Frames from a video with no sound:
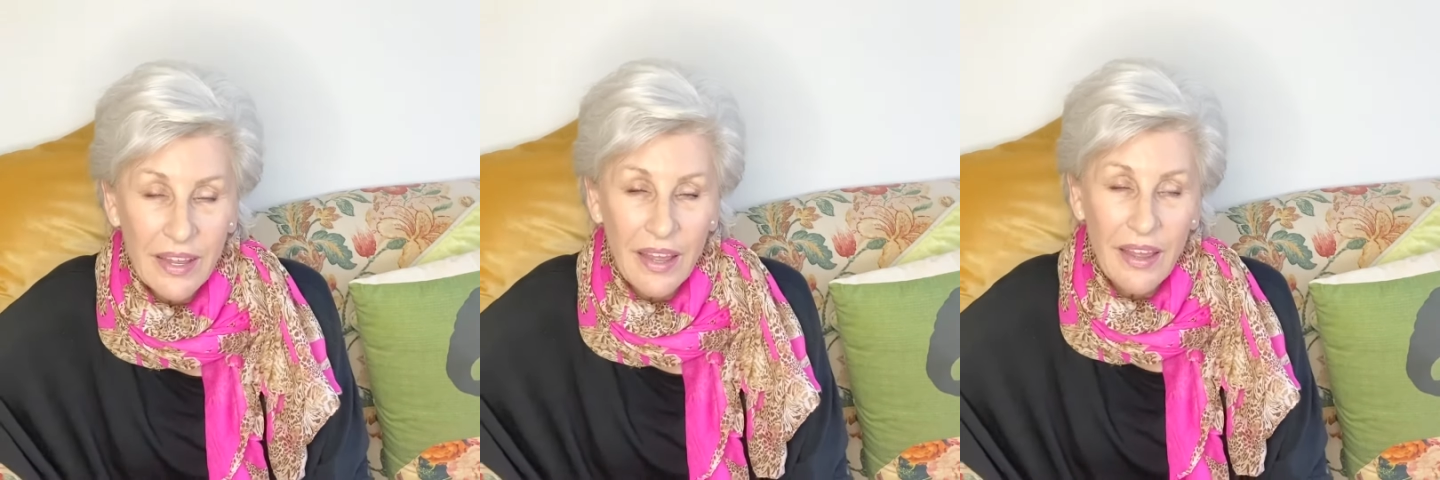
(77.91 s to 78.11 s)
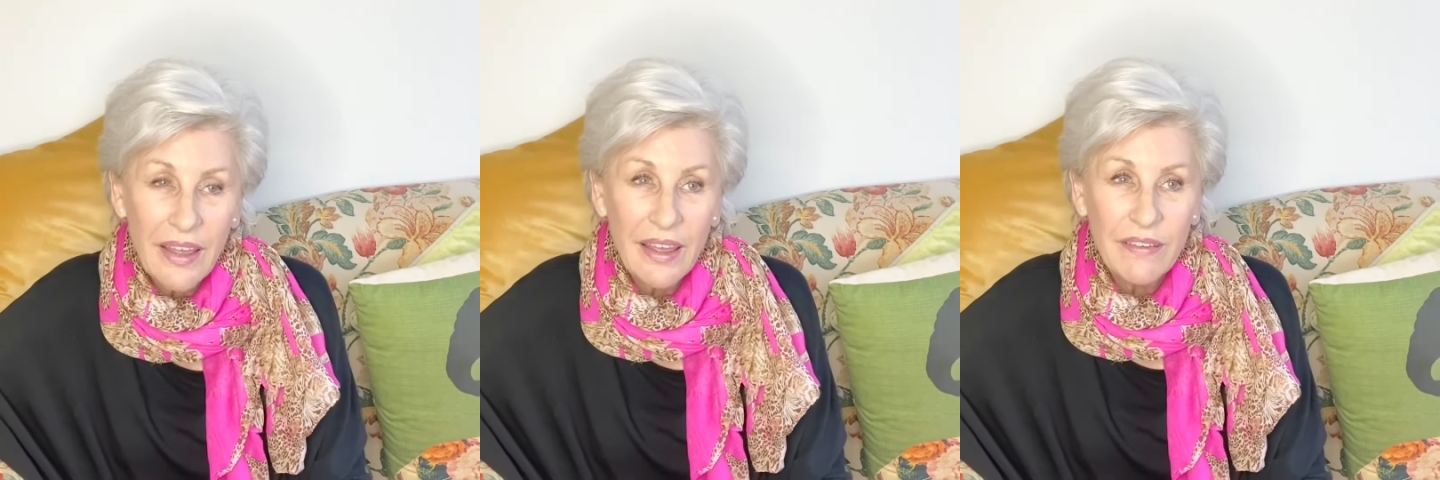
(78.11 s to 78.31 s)

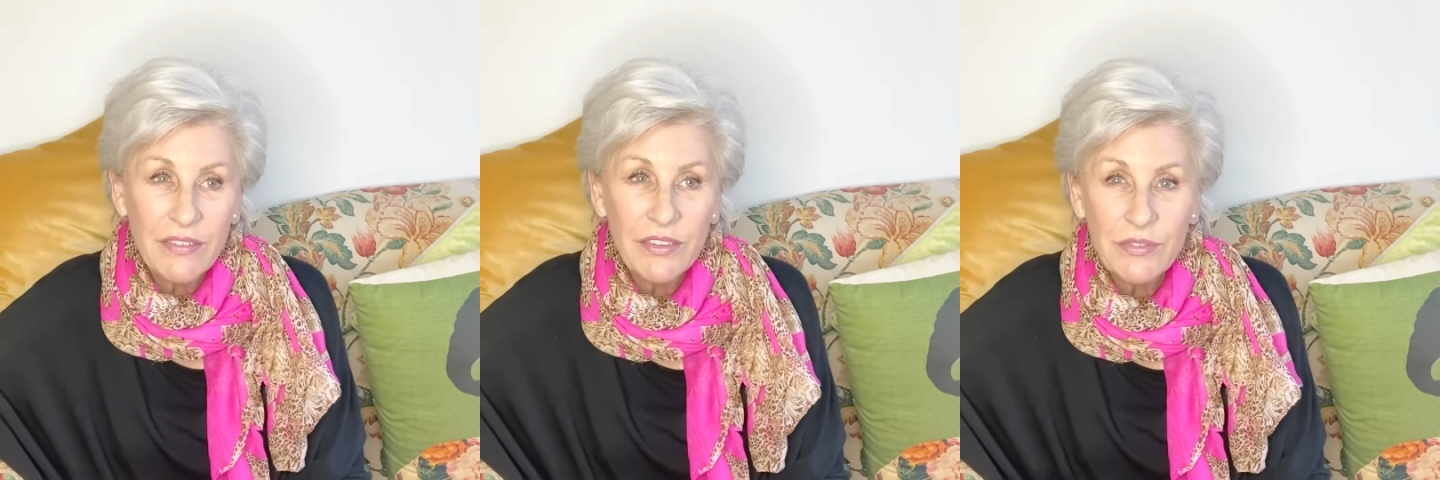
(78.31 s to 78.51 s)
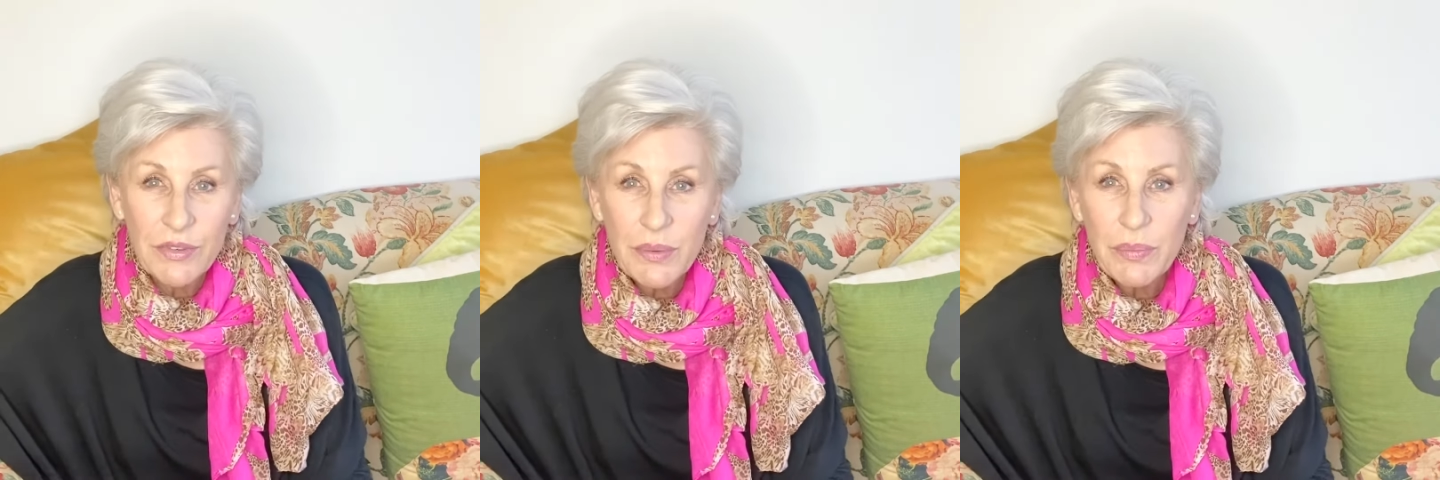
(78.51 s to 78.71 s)
I have
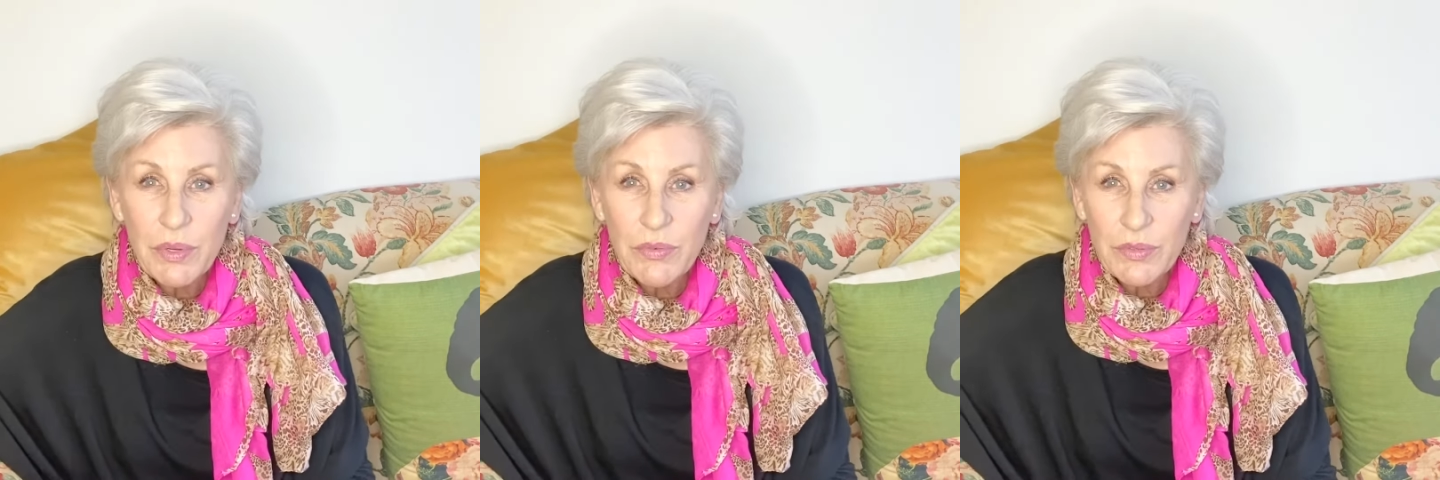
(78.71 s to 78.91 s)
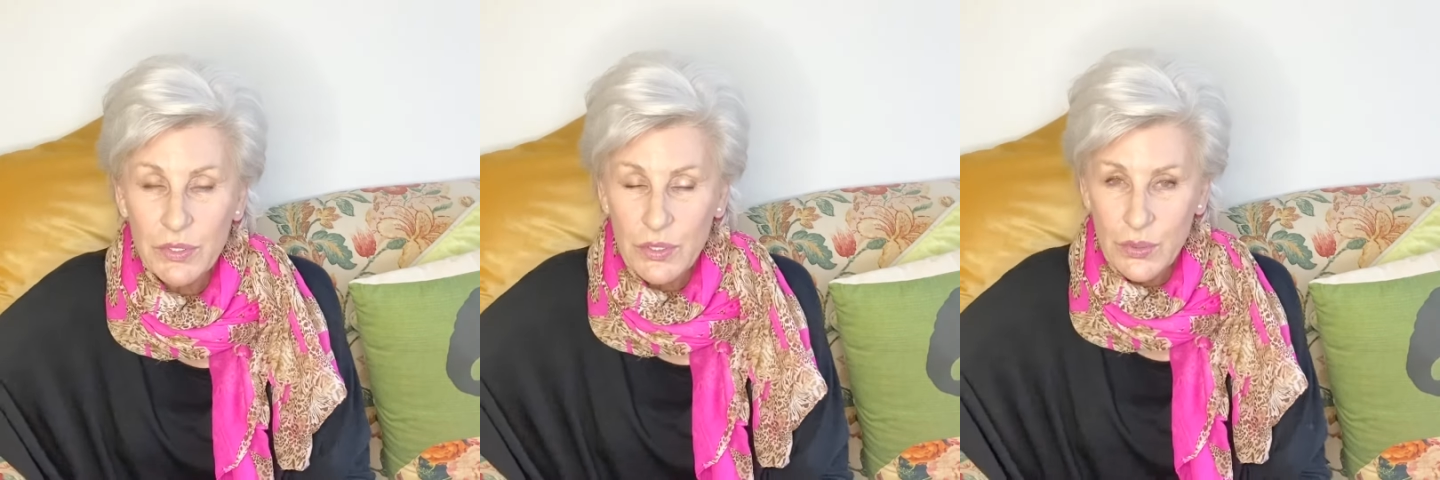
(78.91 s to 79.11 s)
three
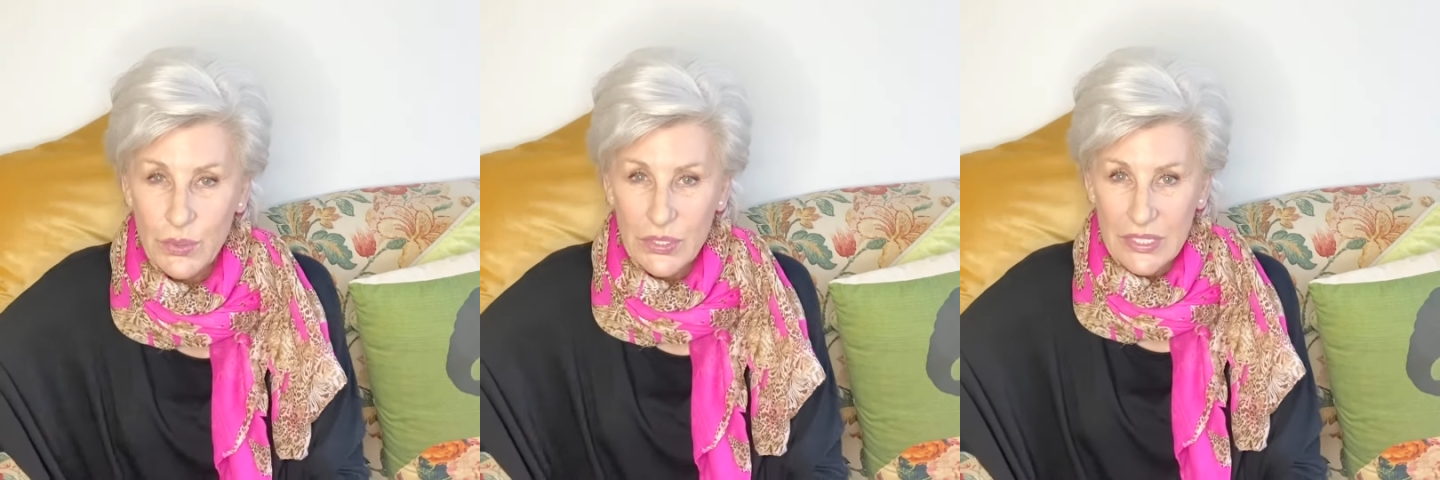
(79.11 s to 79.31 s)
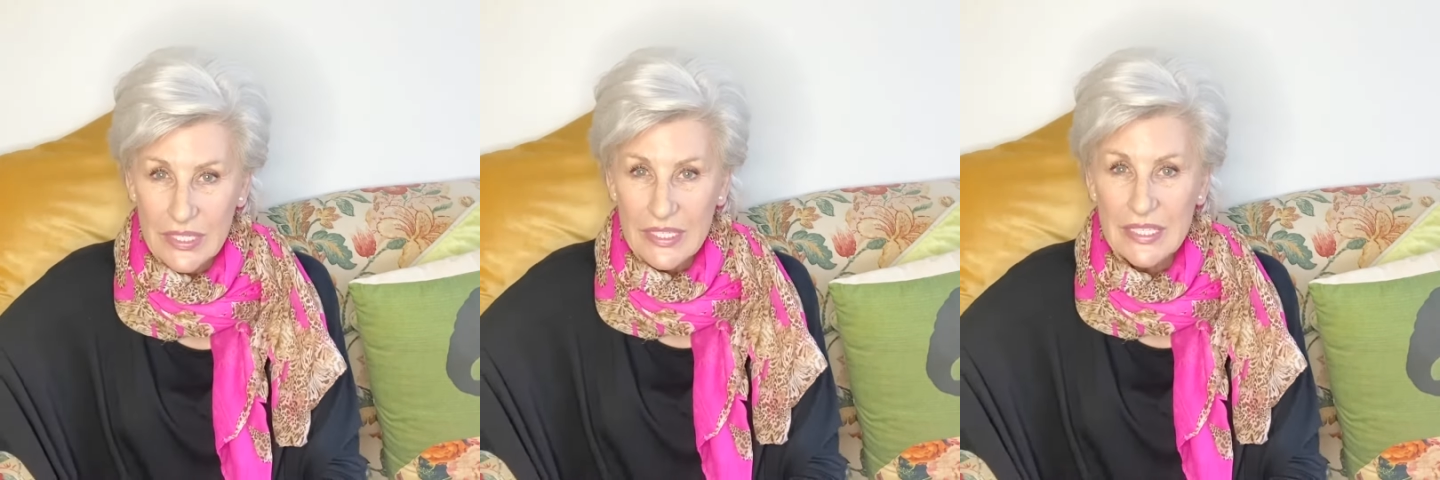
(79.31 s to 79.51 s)
beautiful
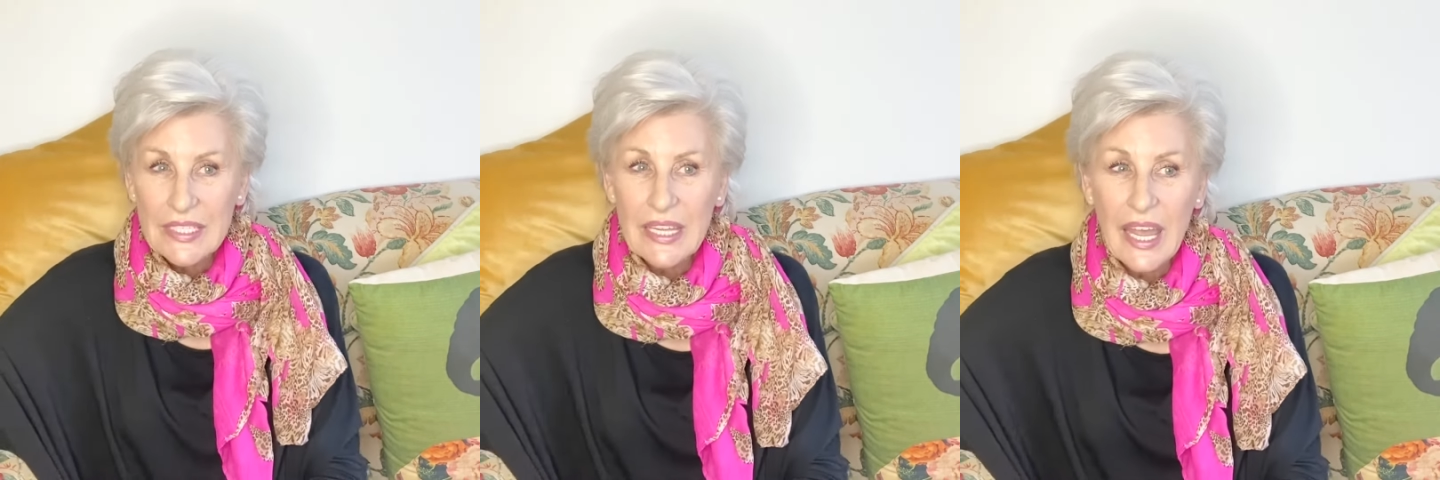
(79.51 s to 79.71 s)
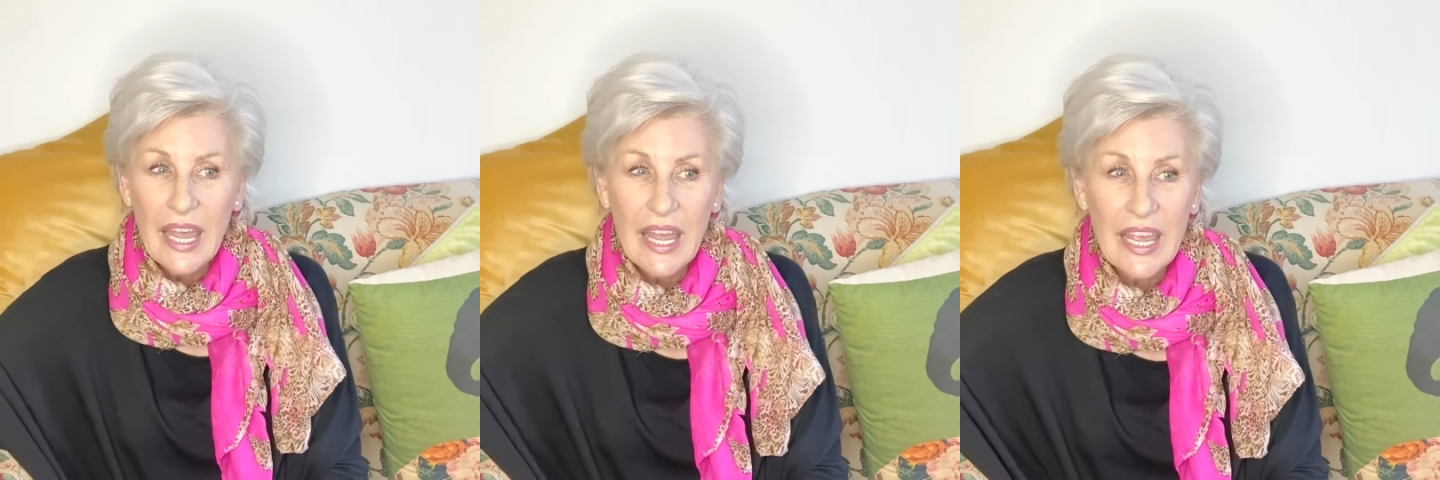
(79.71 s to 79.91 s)
daughters
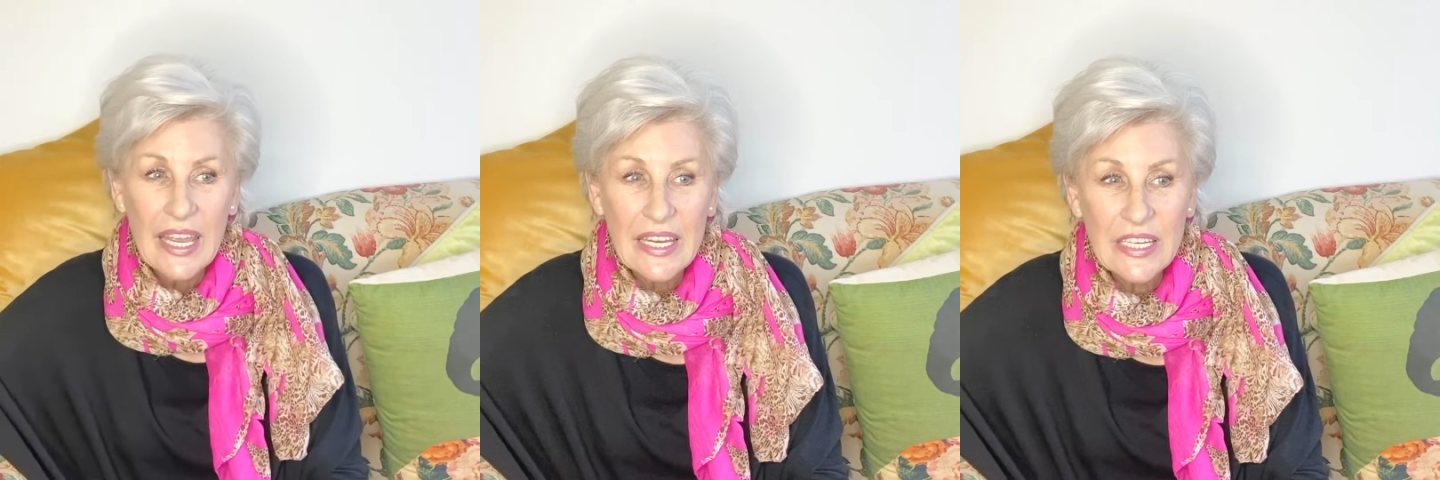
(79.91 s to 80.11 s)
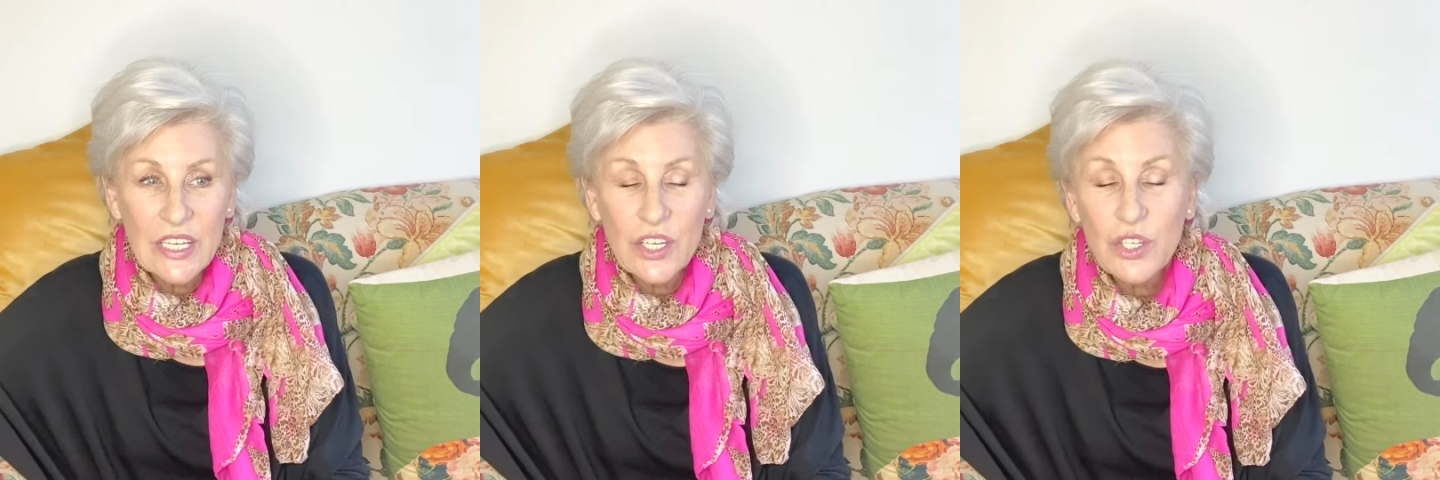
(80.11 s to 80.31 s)

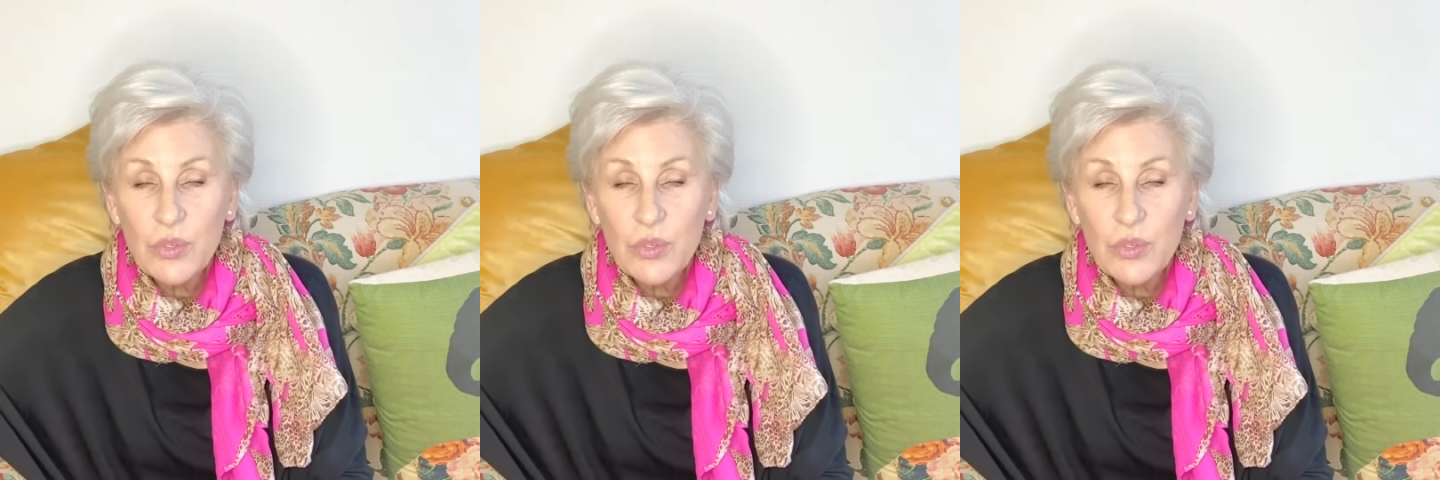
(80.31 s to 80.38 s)
and